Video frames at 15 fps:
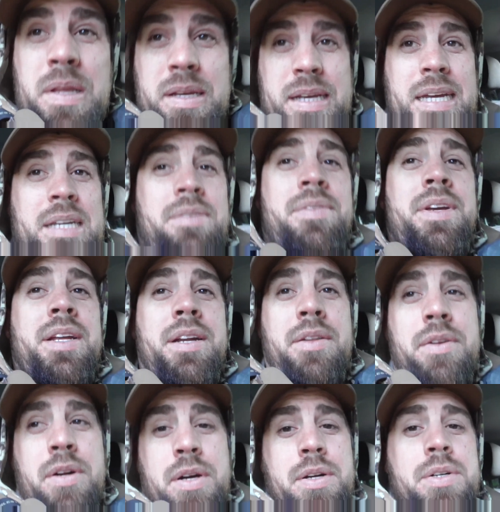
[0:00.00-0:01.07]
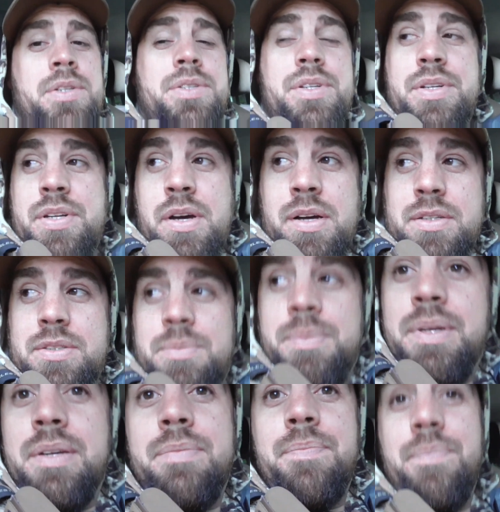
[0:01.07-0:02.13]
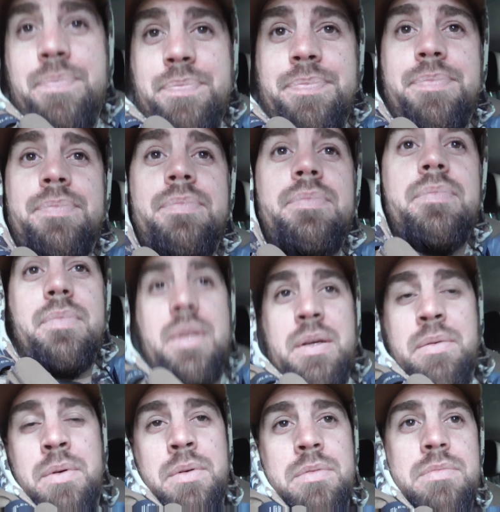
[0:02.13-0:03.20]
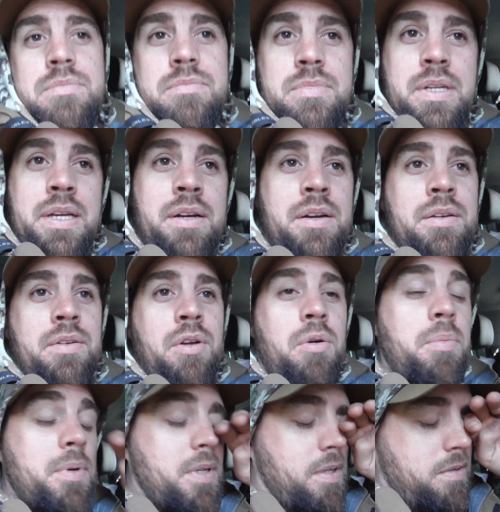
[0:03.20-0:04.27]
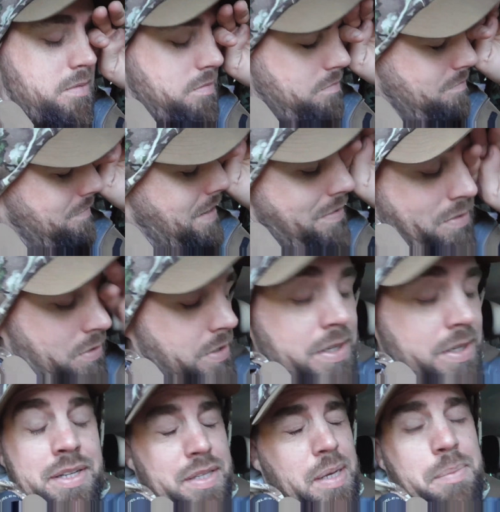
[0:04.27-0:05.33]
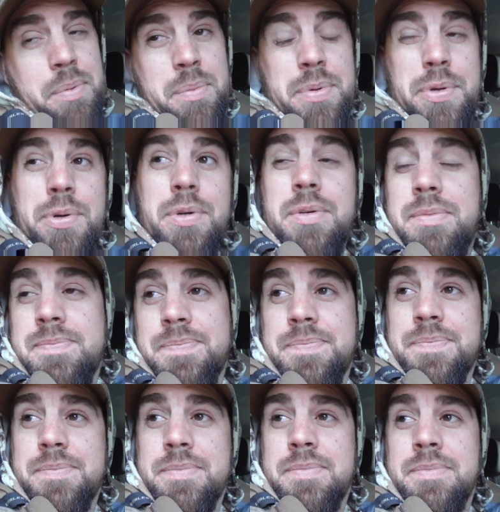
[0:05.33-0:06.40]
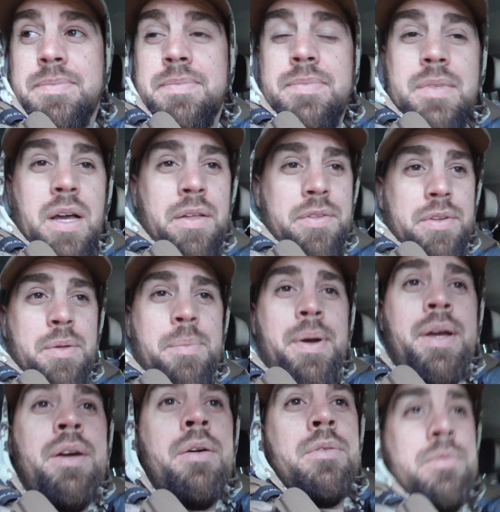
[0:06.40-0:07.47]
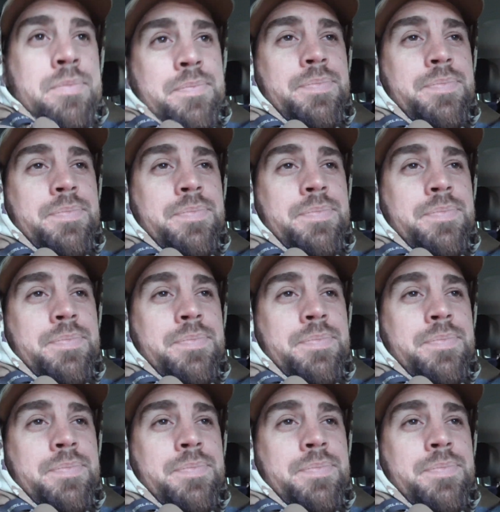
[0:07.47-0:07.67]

Can't even get other hunters to talk to me. Nobody. I haven't heard type of bugle other than my own.